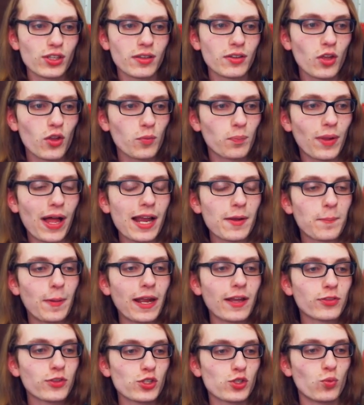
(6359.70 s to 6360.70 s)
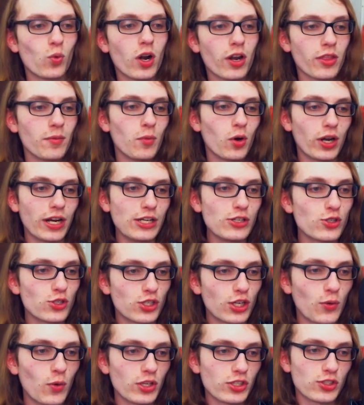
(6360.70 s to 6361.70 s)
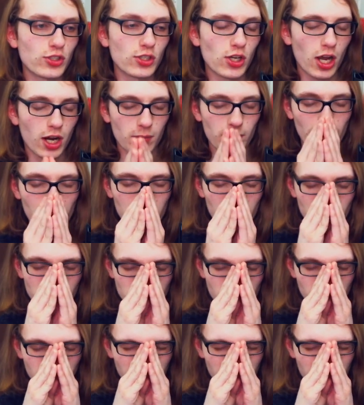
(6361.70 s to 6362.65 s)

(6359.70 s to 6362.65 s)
Black Panther's one of the more interesting ones to talk about because it,